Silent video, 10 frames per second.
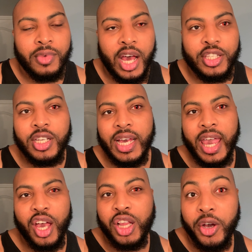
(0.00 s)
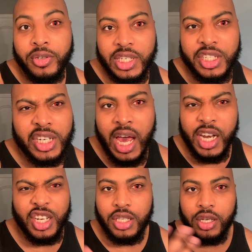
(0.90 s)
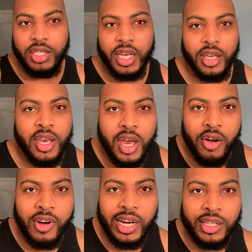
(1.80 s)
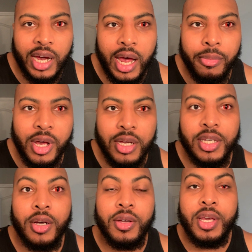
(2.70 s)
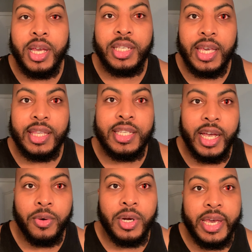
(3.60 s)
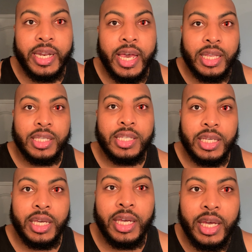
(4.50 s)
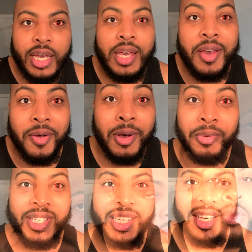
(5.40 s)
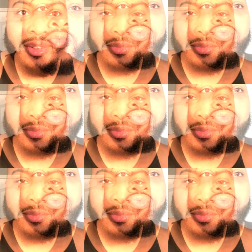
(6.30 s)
until I get close, it kind of just looks like a regular eyeball. So let's get the second one in and see what we see.